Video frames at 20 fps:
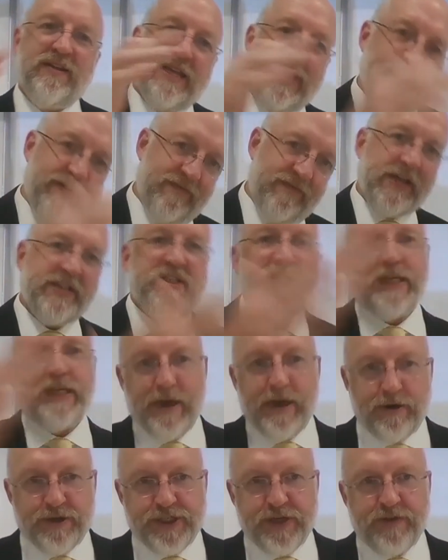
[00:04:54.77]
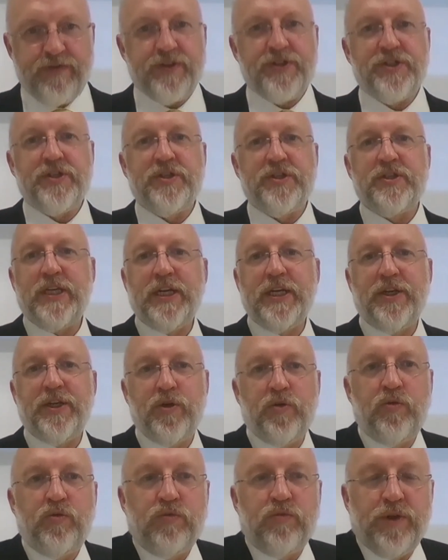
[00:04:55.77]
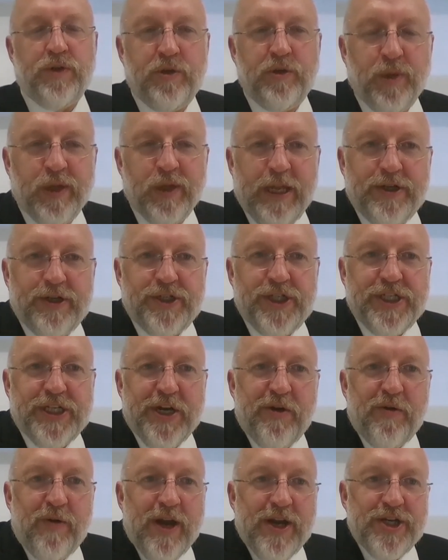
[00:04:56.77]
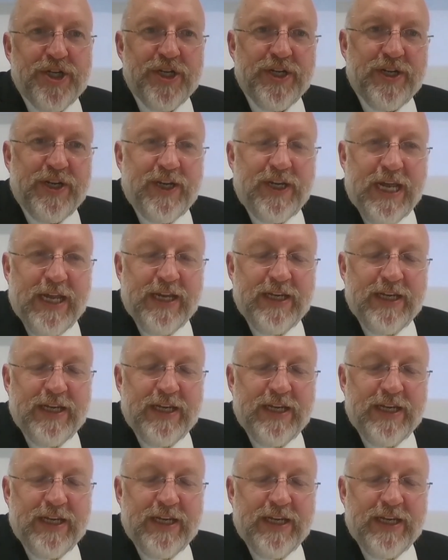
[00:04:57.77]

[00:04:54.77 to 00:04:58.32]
that invest in energy efficiency and new renewable energy generation